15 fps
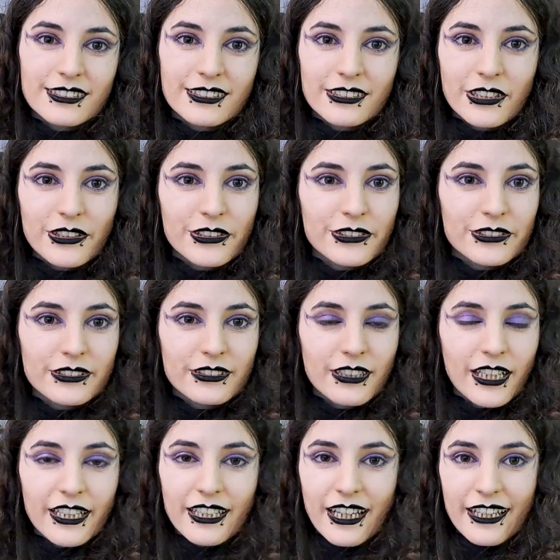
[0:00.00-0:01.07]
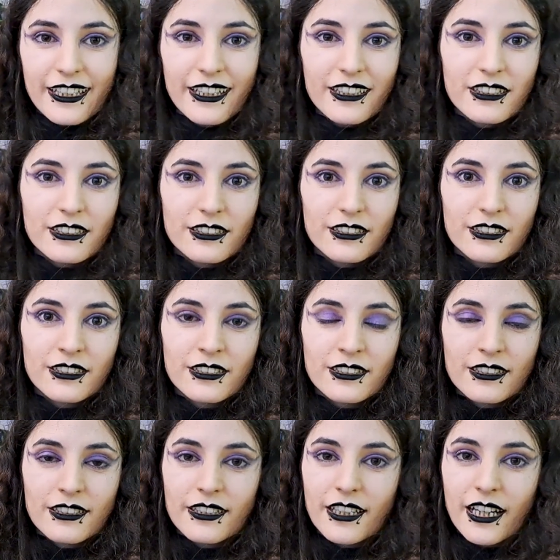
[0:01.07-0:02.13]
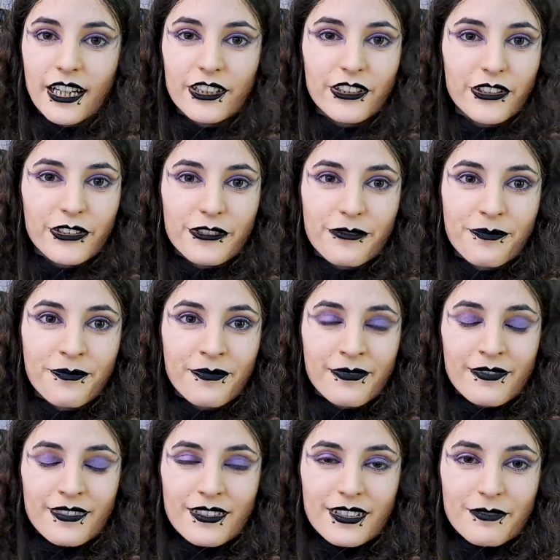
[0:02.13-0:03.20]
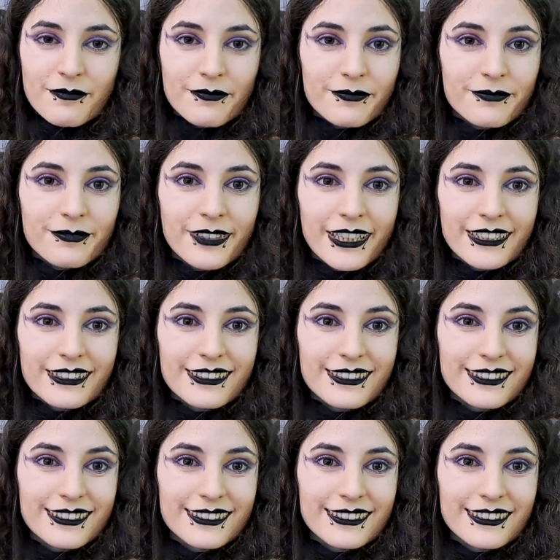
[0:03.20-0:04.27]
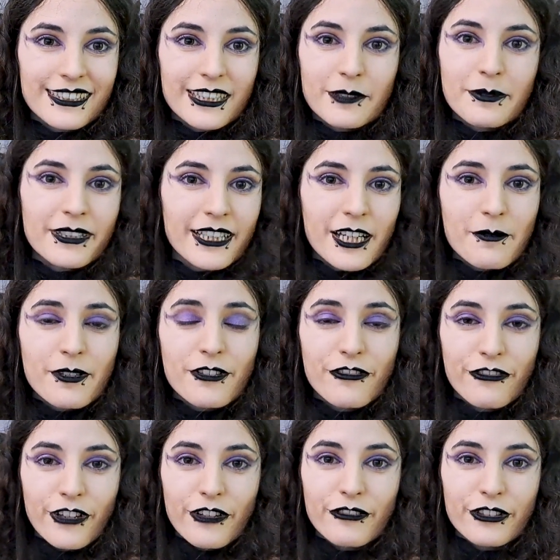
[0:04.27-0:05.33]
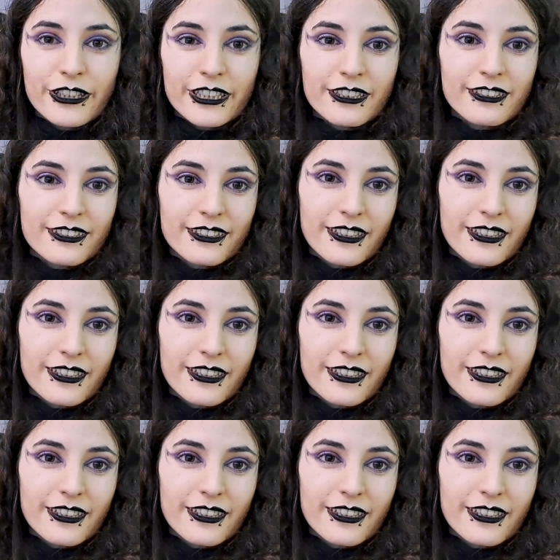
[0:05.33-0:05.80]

so I like it. I don't know, but it became my favorite